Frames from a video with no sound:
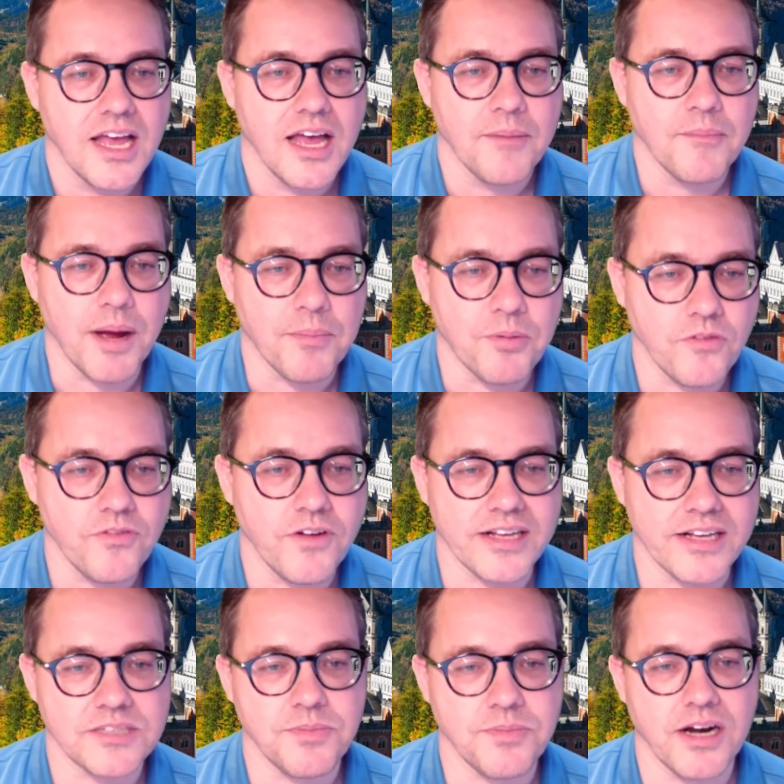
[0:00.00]
My profile
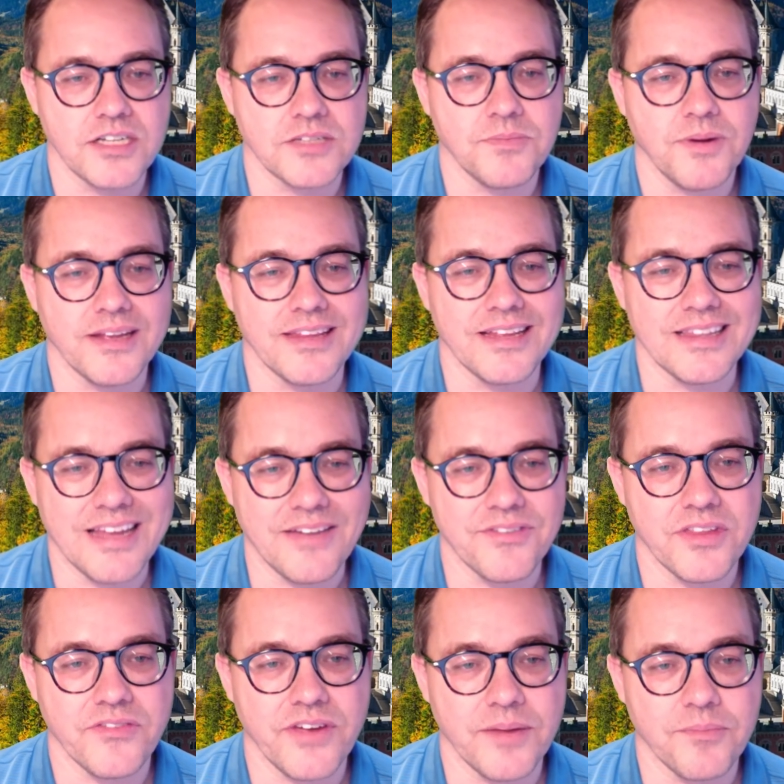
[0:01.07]
expires by the
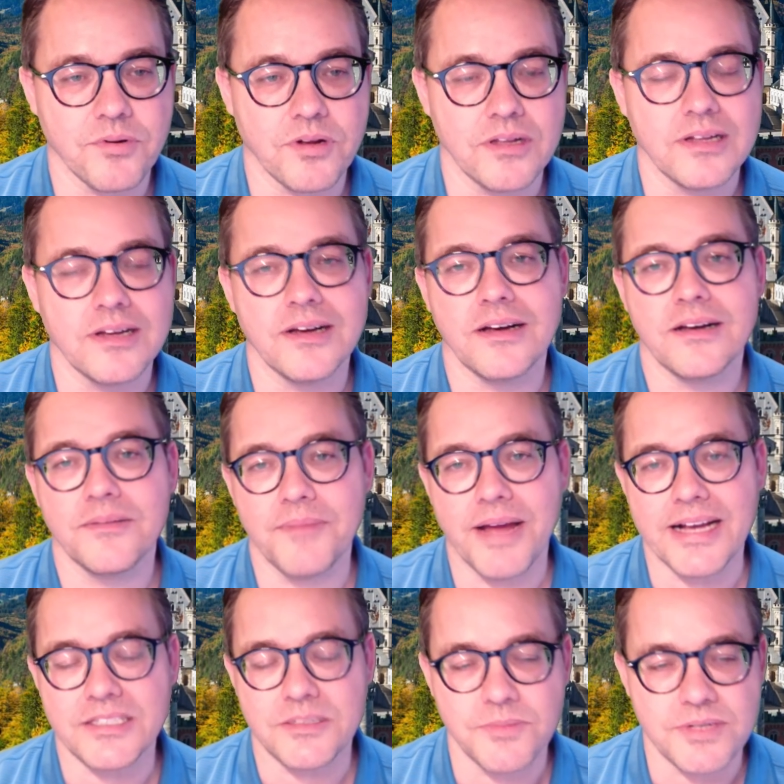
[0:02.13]
eleventh of April. Oh,
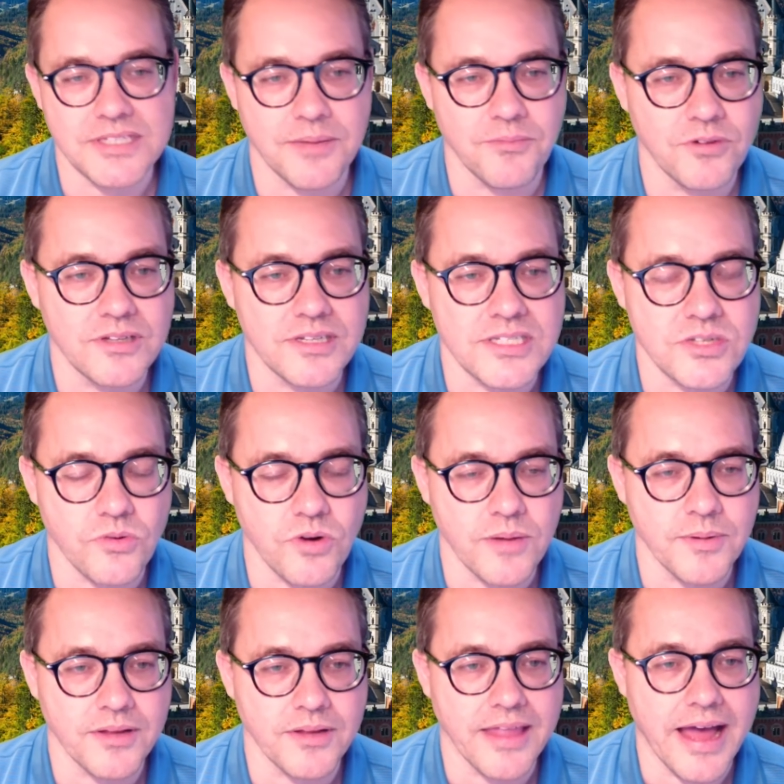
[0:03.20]
Maximus, I'm really sorry
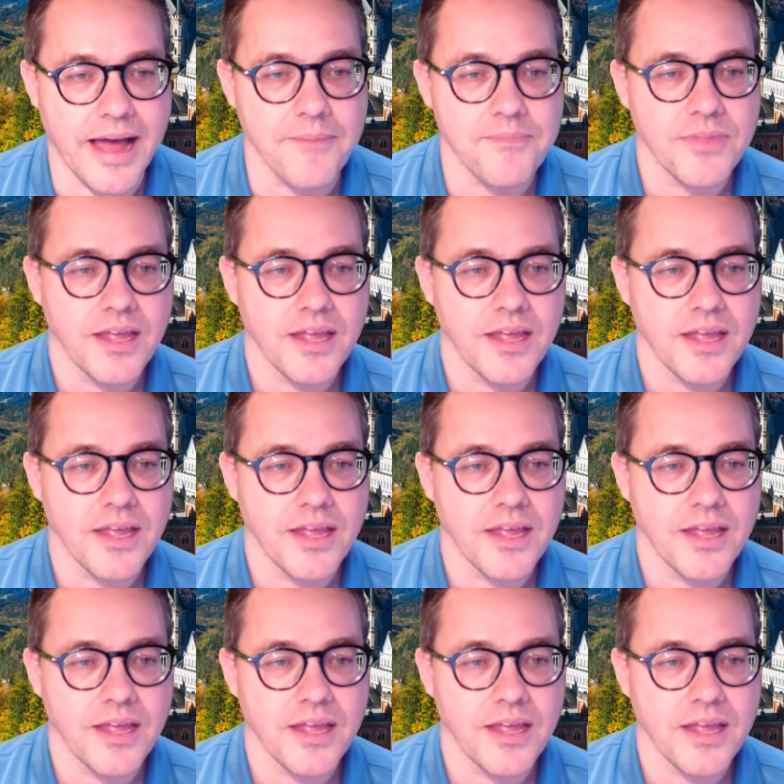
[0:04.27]
about that.